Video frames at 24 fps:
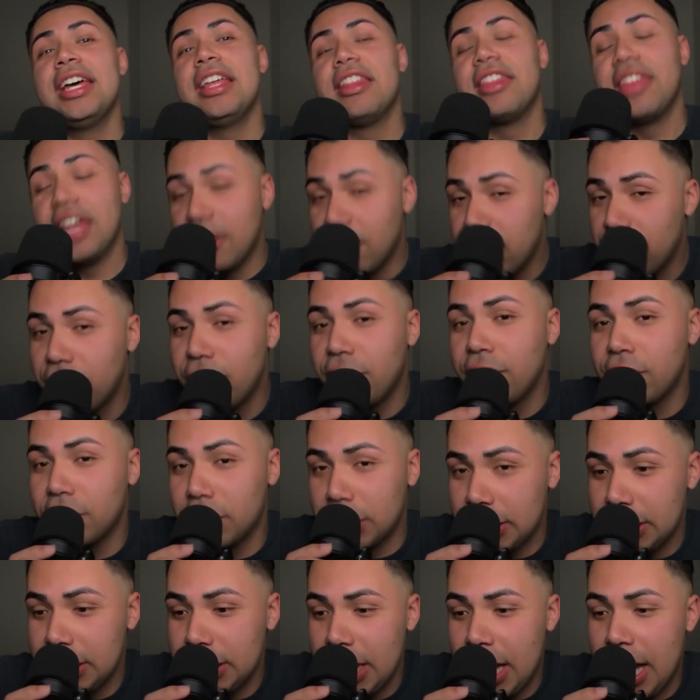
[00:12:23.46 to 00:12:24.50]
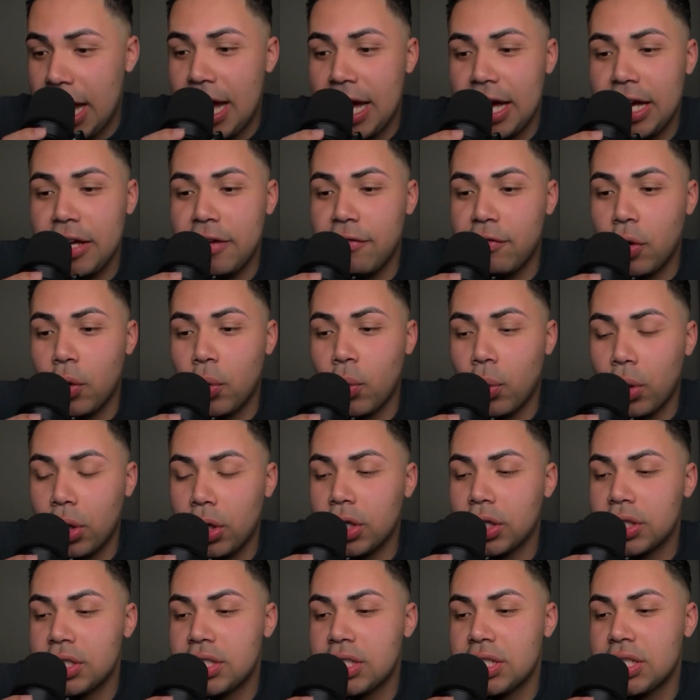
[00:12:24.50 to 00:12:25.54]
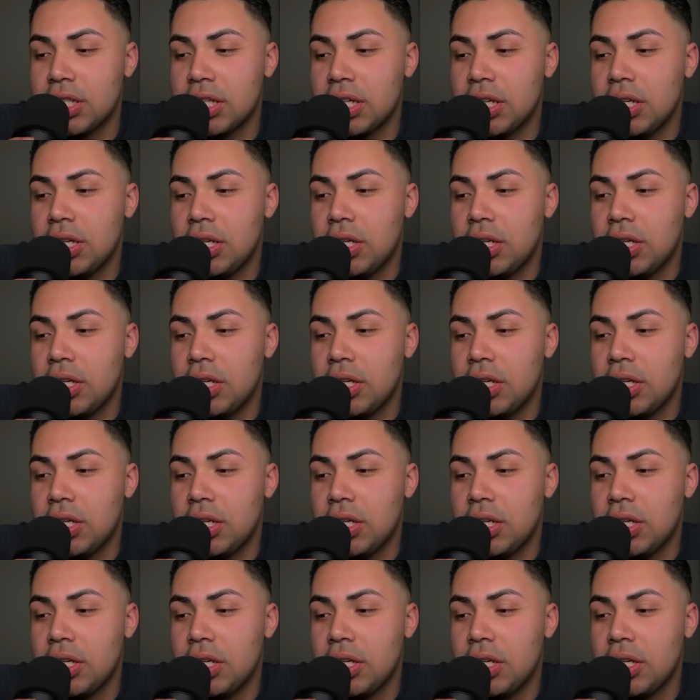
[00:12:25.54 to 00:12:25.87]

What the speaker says: Thankfully, I've worked